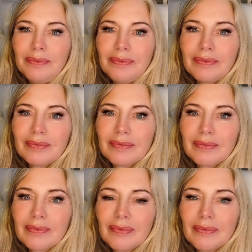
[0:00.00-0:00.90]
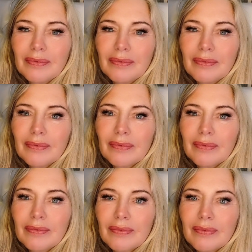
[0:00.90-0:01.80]

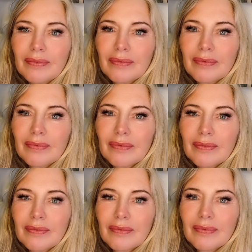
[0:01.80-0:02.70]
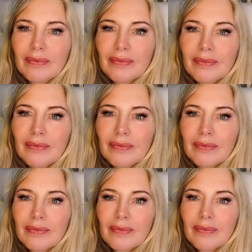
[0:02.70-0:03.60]

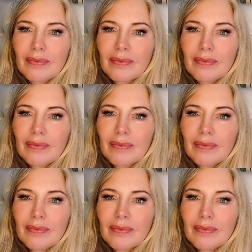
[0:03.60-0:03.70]
(silence)